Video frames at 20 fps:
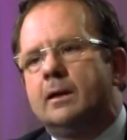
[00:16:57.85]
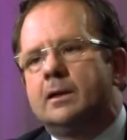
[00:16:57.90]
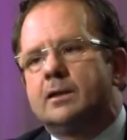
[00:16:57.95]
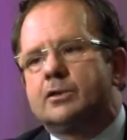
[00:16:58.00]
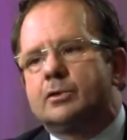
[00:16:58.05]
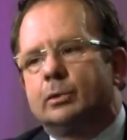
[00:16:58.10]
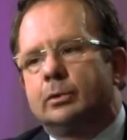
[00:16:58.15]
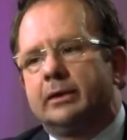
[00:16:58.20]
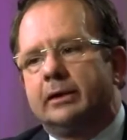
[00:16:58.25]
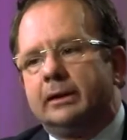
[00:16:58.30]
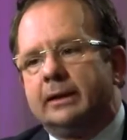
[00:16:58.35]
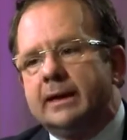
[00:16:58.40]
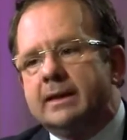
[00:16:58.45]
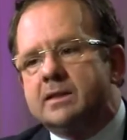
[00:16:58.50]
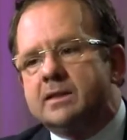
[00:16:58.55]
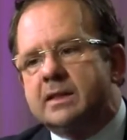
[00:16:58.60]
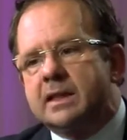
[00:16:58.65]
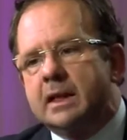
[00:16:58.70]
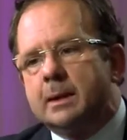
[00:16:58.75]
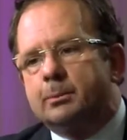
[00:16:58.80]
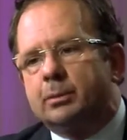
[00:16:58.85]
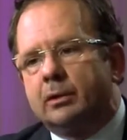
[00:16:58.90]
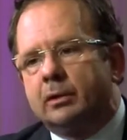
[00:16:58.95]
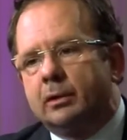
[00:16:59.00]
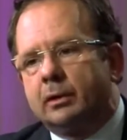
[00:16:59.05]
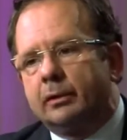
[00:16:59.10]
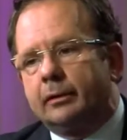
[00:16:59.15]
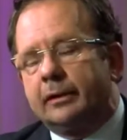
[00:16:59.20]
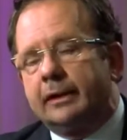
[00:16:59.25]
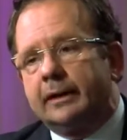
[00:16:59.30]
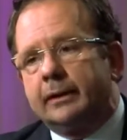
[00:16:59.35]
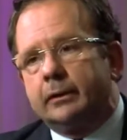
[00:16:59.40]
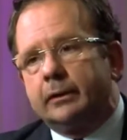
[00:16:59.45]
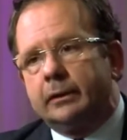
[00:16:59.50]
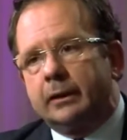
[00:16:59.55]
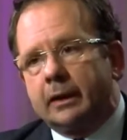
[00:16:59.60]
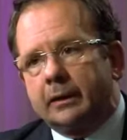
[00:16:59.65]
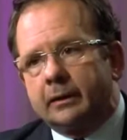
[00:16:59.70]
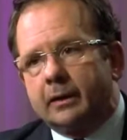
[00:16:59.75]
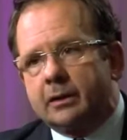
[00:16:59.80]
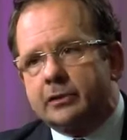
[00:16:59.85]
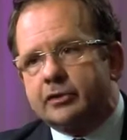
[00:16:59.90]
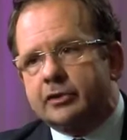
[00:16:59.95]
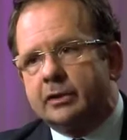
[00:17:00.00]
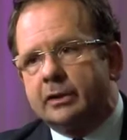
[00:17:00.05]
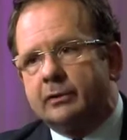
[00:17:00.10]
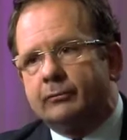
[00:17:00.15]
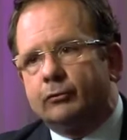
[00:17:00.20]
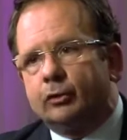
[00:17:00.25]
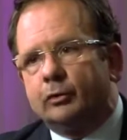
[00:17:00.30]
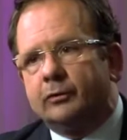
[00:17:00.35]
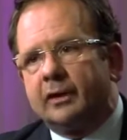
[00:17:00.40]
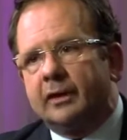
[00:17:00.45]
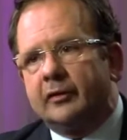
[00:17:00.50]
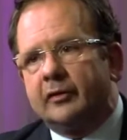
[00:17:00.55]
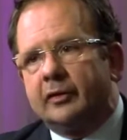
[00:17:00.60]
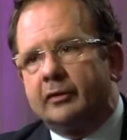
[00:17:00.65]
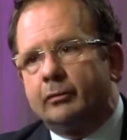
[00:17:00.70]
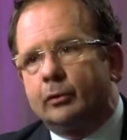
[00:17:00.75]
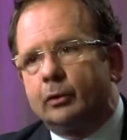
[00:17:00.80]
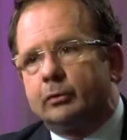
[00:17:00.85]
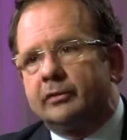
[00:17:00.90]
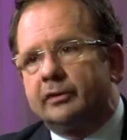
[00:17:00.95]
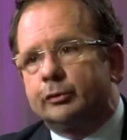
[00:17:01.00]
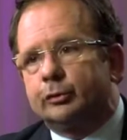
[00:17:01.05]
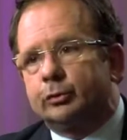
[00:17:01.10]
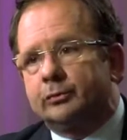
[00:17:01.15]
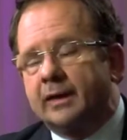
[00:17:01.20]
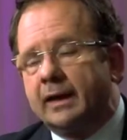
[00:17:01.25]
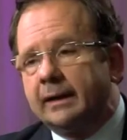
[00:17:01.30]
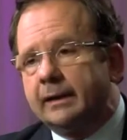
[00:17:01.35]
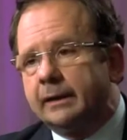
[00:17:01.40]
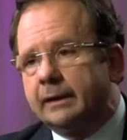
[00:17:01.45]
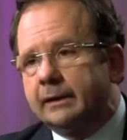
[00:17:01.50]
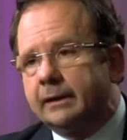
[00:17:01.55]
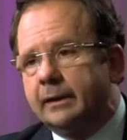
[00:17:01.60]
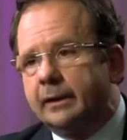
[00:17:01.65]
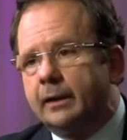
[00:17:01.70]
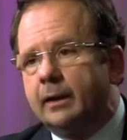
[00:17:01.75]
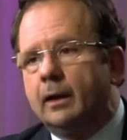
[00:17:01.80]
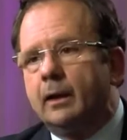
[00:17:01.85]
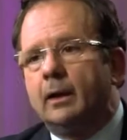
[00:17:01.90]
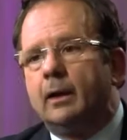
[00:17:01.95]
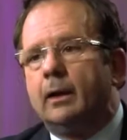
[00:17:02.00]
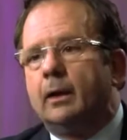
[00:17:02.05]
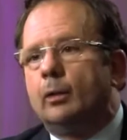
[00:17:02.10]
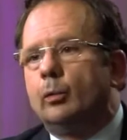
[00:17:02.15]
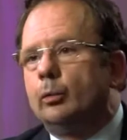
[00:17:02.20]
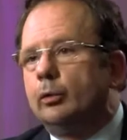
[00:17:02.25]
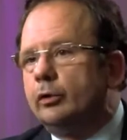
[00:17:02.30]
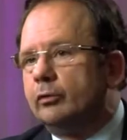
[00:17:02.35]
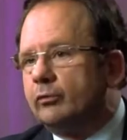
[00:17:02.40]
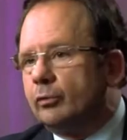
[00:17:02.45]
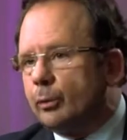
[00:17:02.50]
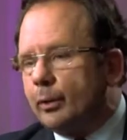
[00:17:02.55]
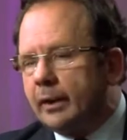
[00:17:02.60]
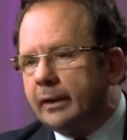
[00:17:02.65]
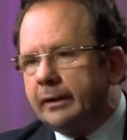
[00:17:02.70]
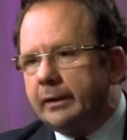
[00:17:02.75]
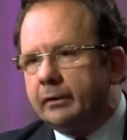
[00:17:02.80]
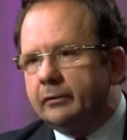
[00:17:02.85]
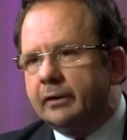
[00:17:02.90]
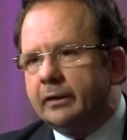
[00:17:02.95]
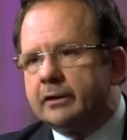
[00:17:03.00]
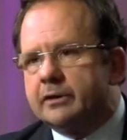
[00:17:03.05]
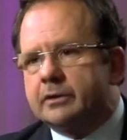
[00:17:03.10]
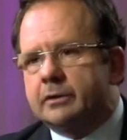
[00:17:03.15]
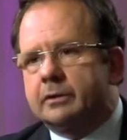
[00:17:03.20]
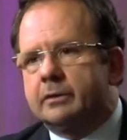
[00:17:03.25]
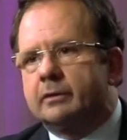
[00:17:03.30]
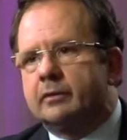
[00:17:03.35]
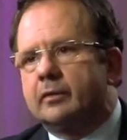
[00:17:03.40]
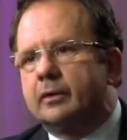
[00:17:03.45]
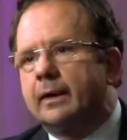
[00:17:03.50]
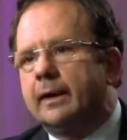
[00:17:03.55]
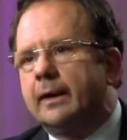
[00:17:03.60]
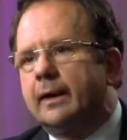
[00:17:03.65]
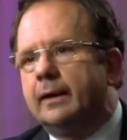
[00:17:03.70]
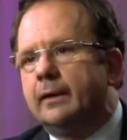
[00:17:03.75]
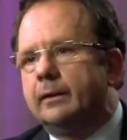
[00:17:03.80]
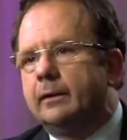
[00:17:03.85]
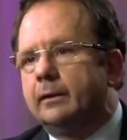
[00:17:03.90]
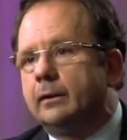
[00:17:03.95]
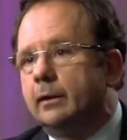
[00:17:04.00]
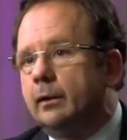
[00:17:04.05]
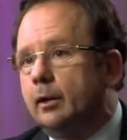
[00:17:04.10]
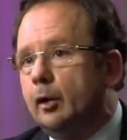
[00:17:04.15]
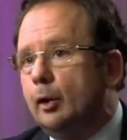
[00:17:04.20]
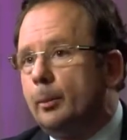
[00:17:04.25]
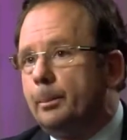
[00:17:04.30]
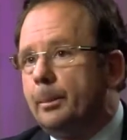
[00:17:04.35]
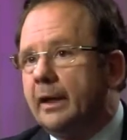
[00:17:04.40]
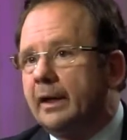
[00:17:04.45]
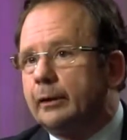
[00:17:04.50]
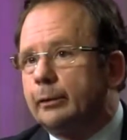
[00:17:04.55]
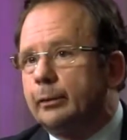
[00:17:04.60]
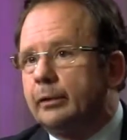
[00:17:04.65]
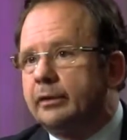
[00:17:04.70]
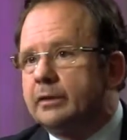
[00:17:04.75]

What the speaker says: So the landscape, again, in non-Hodgkin lymphoma is evolving dramatically with a variety of agents and a better